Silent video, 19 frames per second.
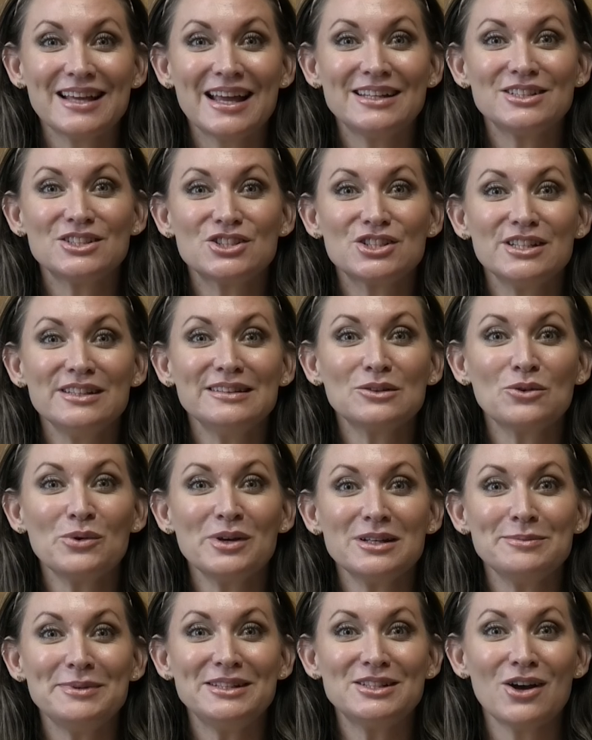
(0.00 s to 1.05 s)
and she's going
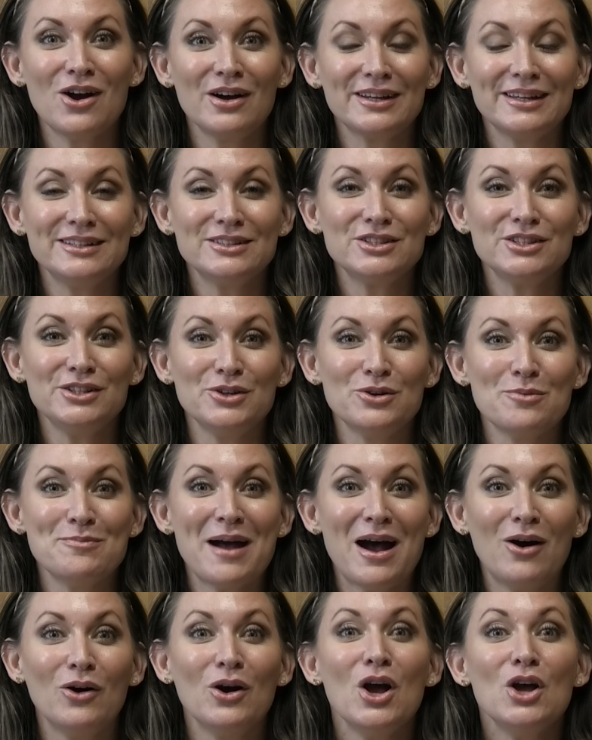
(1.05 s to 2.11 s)
to be talking to you
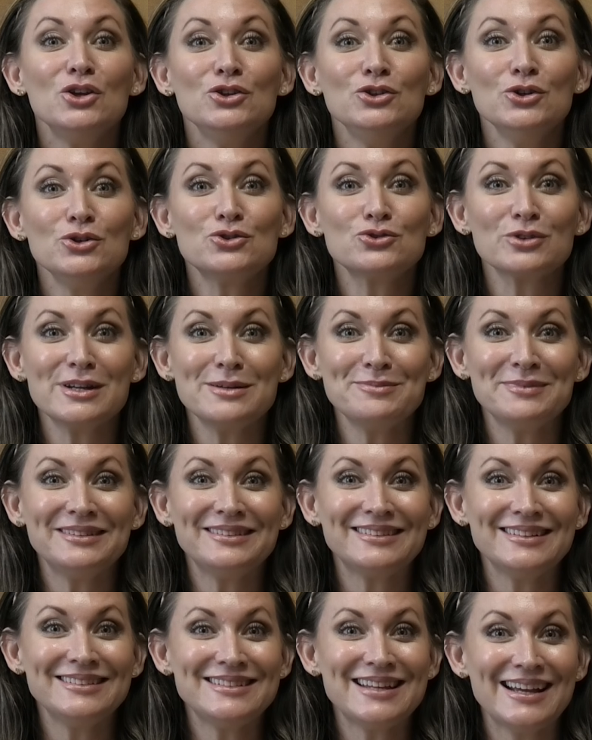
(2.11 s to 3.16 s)
about new treatments
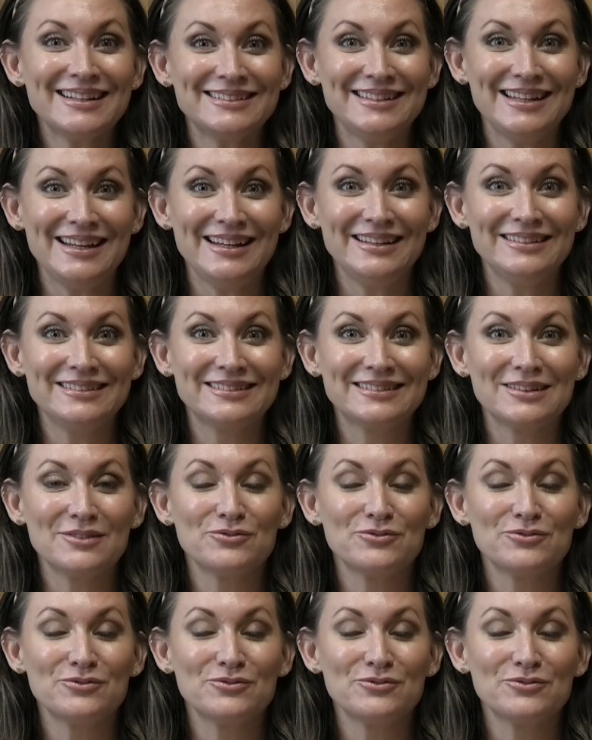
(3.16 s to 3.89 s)
and techniques